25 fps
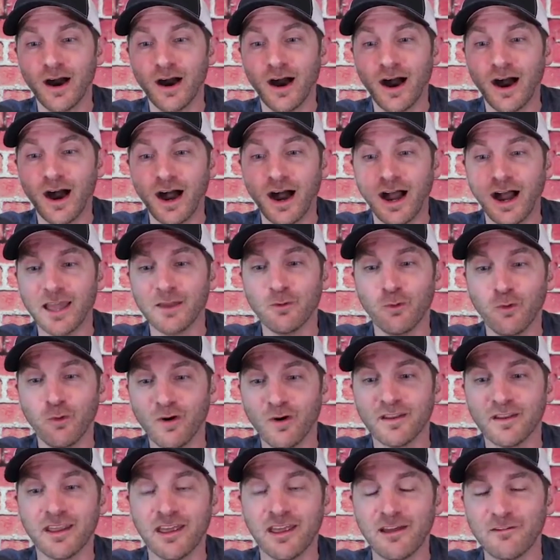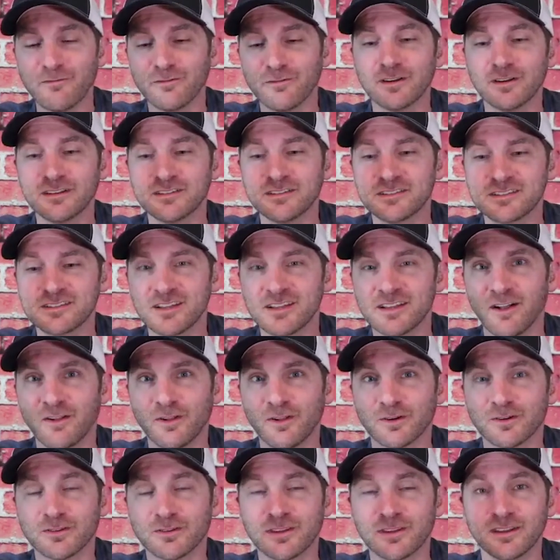I want every
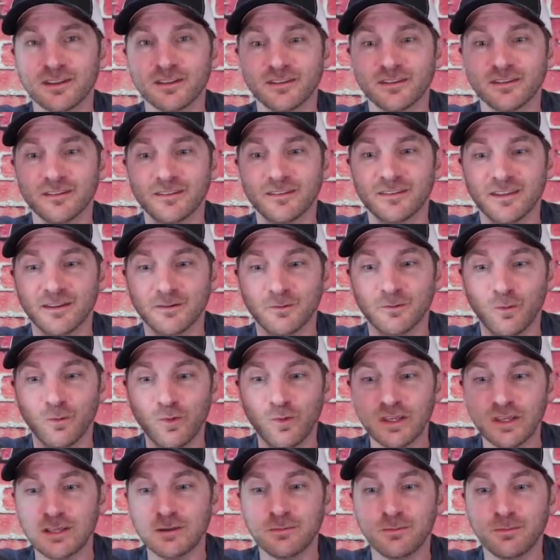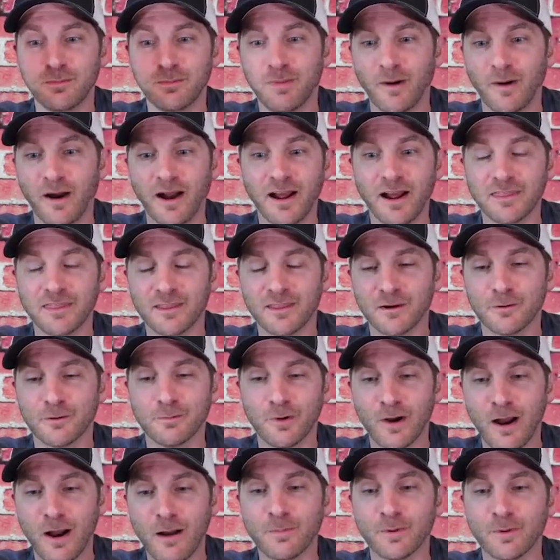seller that we buy their
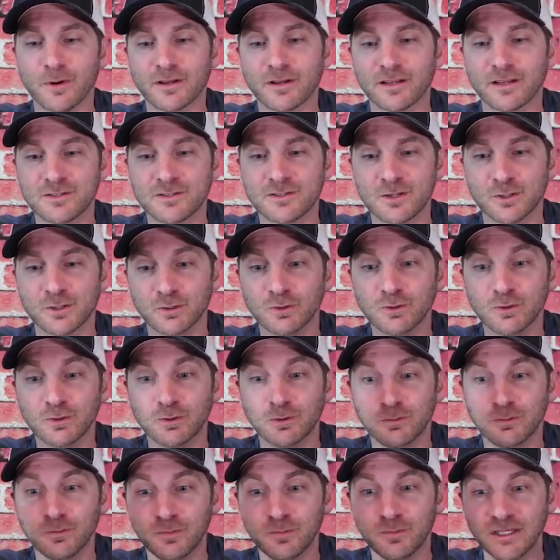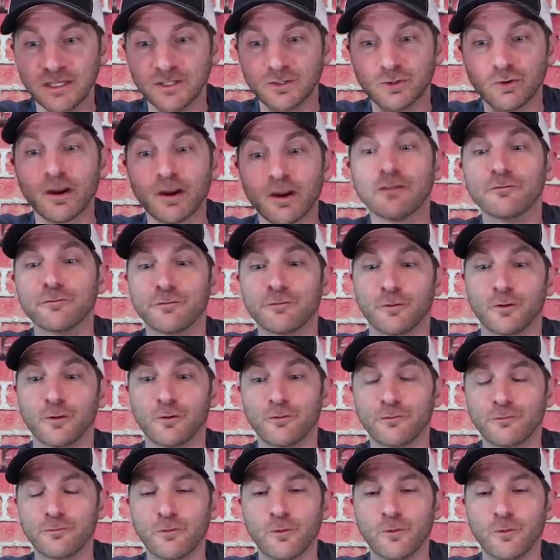property to be
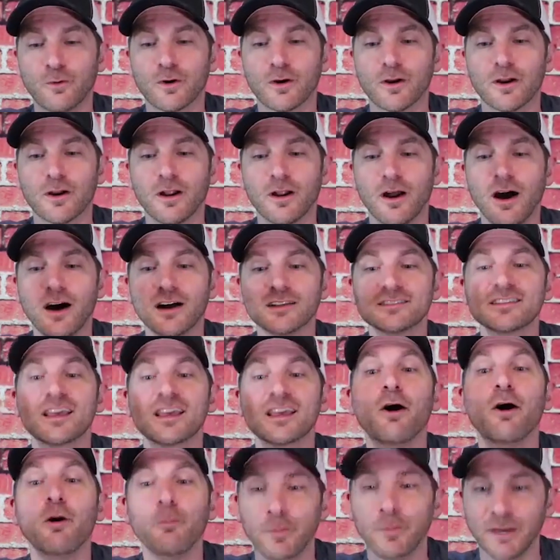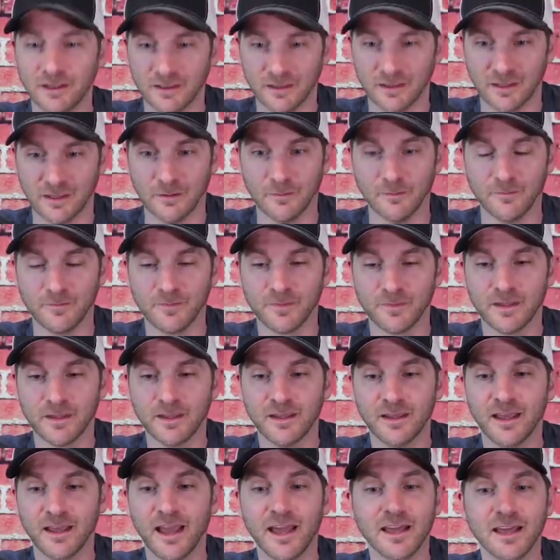grateful for us helping them.
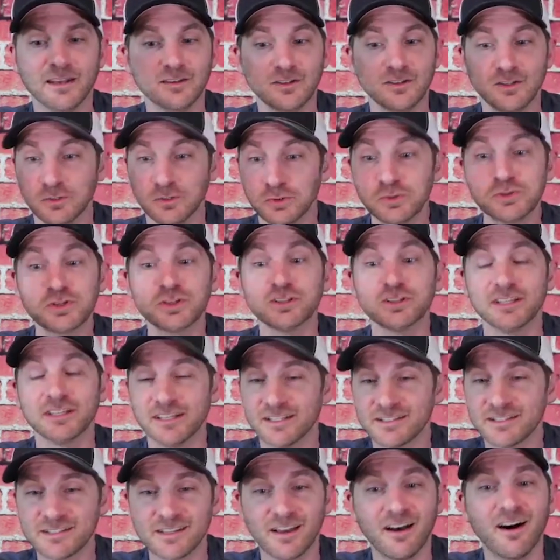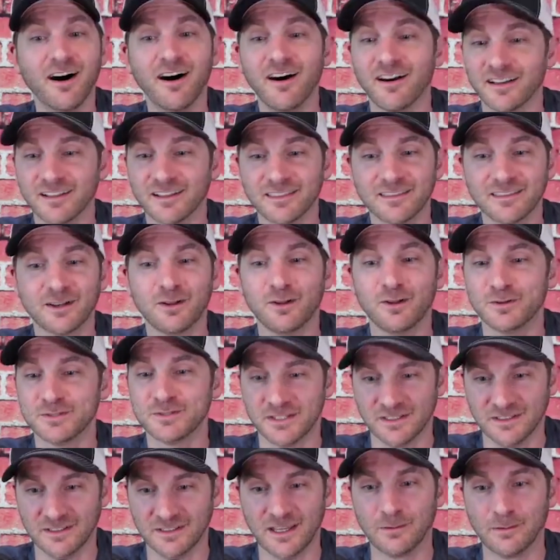And usually it's a hug at the
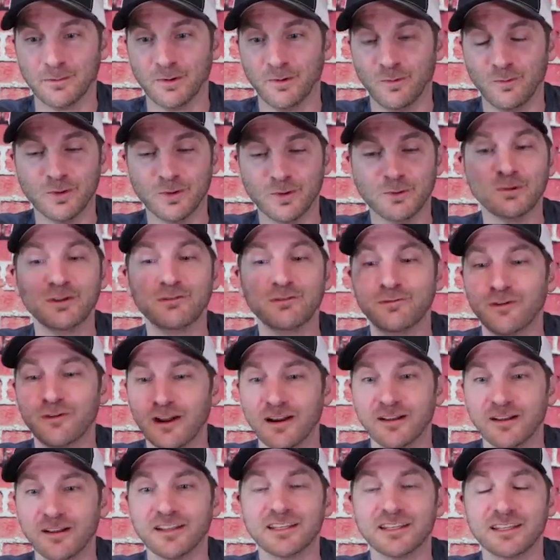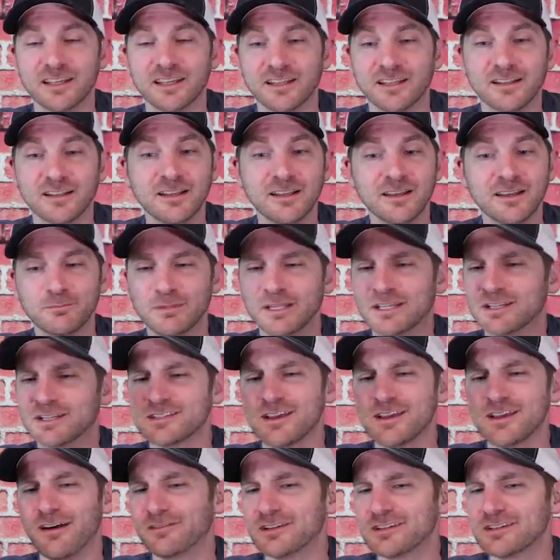closing table when we finally get,
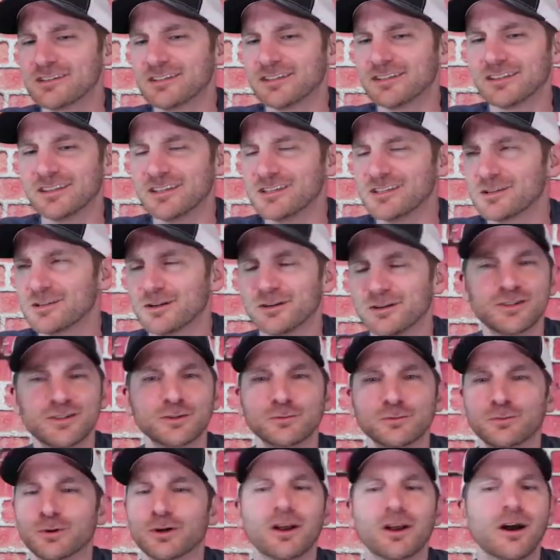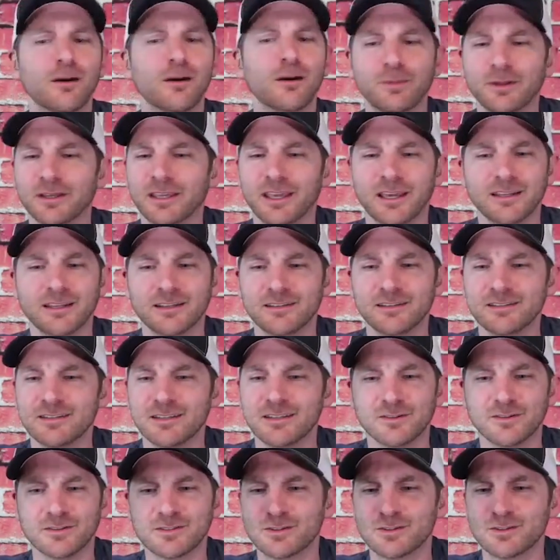because obviously these are super complicated
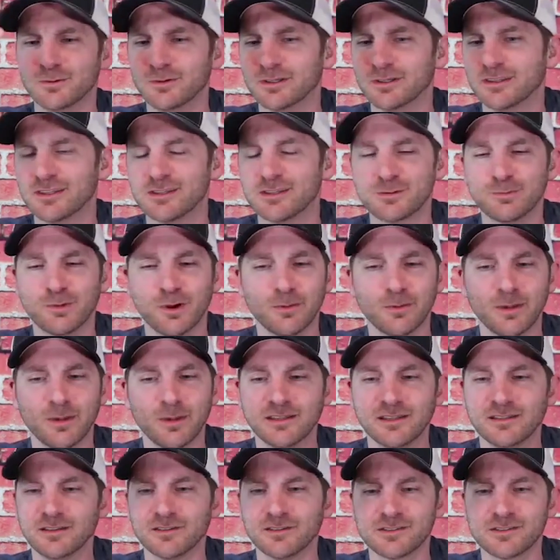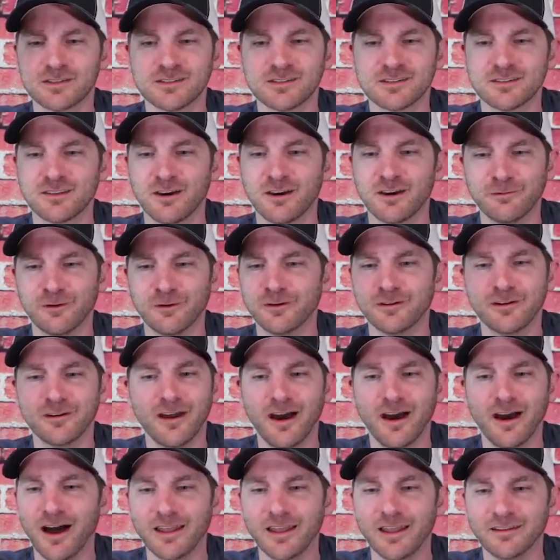deals. Doing these probate deals and stuff are
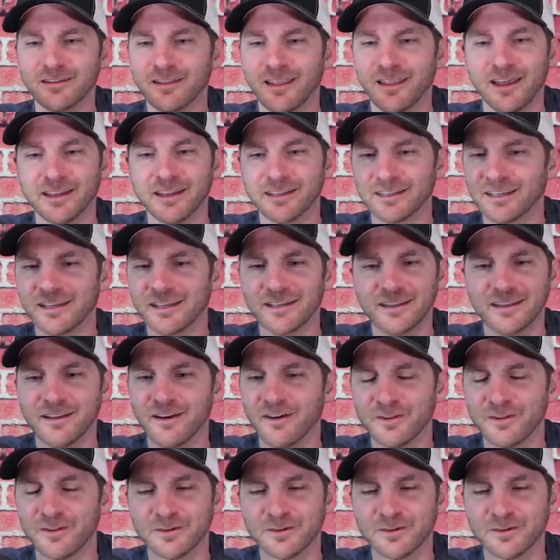not like any other